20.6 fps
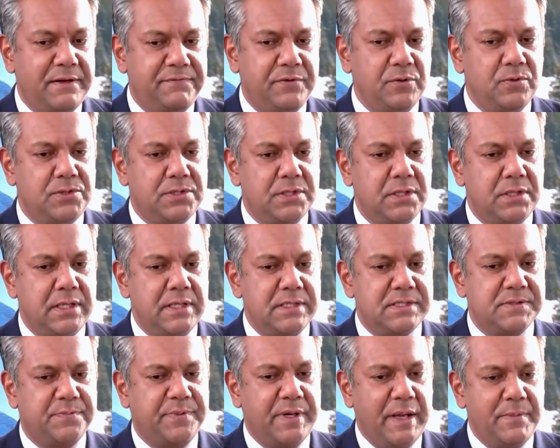that future
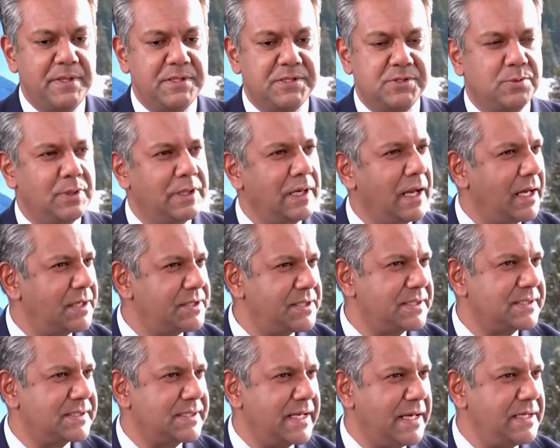is premised to a large
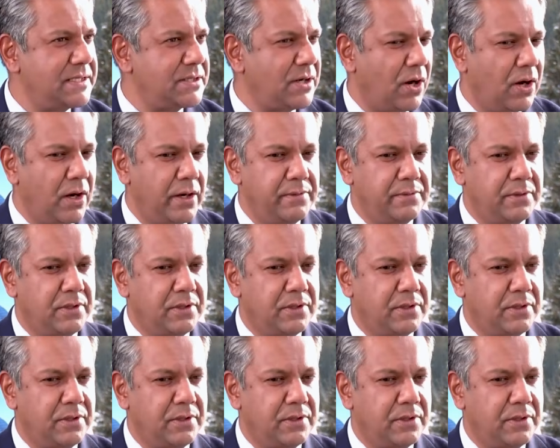extent on